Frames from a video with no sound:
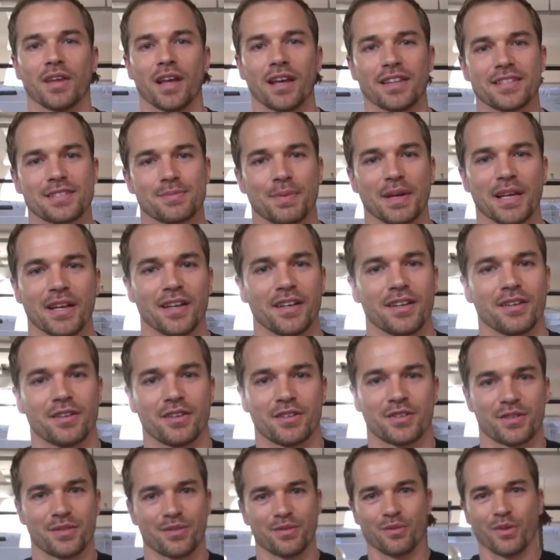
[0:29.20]
It's been
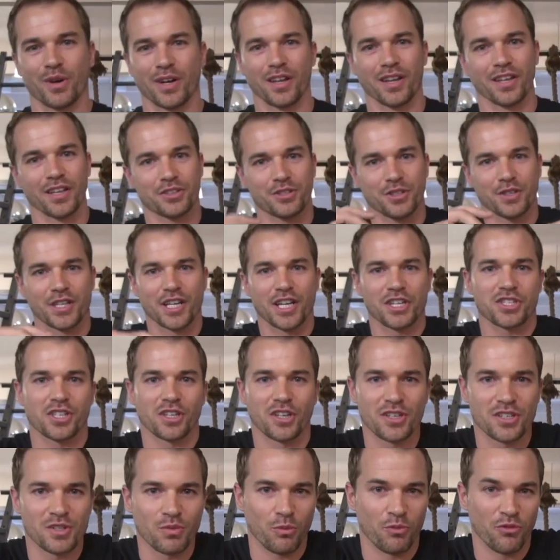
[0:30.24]
one of the
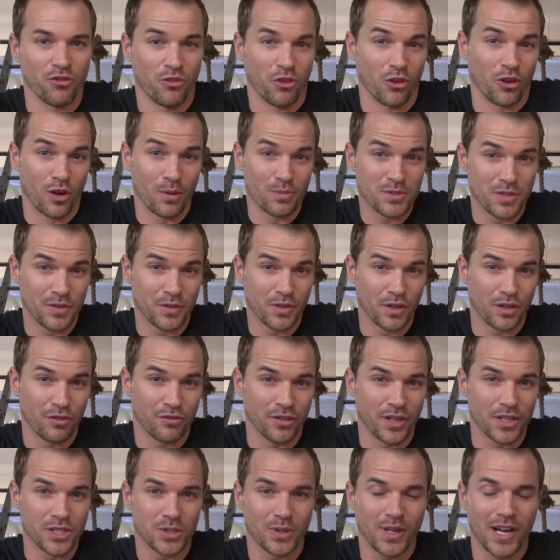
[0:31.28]
forms of doing
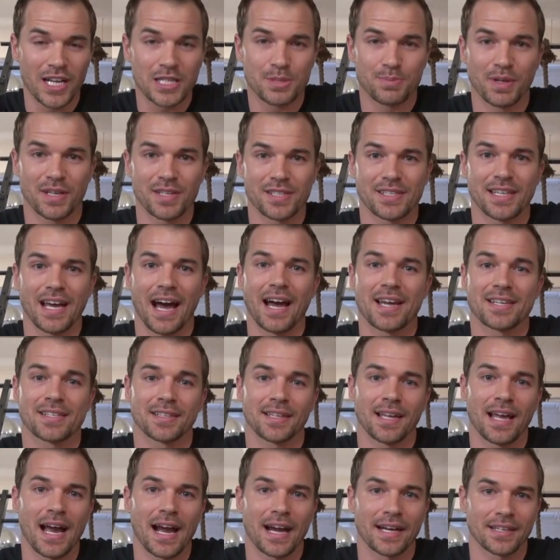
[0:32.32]
front squats because guys
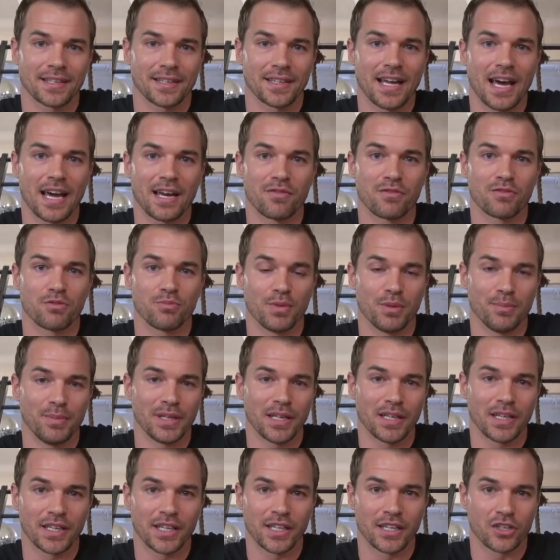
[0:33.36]
lack a lot of
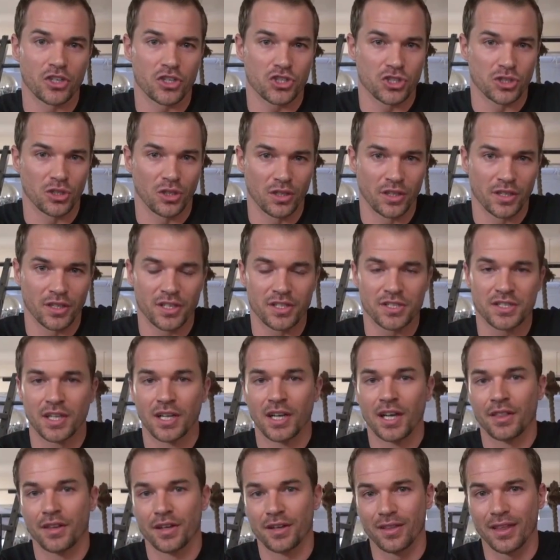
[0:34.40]
mobility in their shoulders,
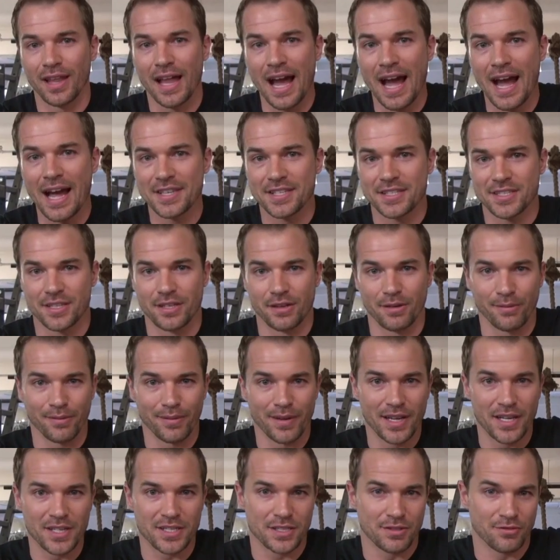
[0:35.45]
their lats, their
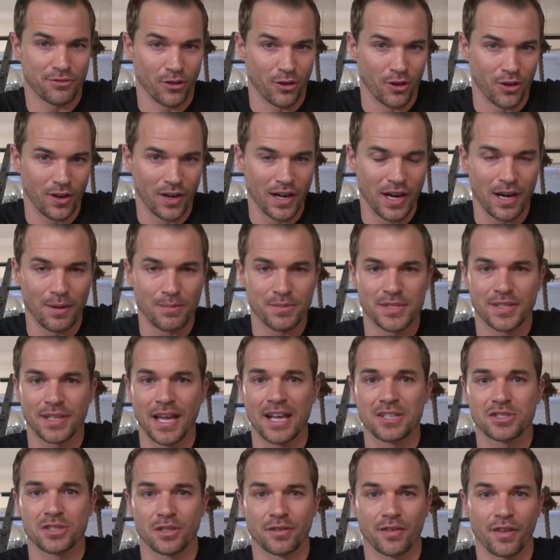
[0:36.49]
wrists, forearms,
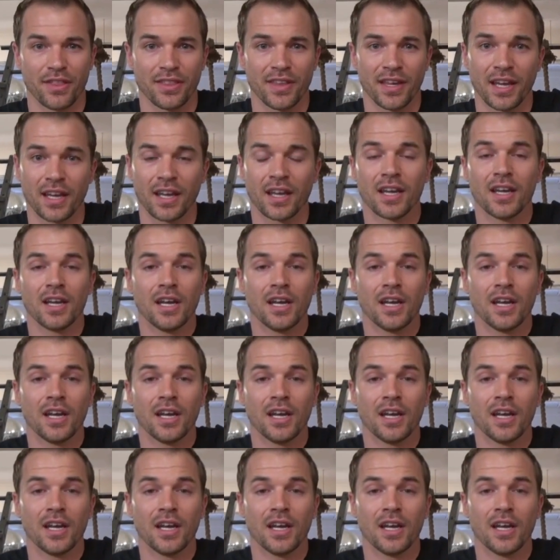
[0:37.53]
that sort of thing.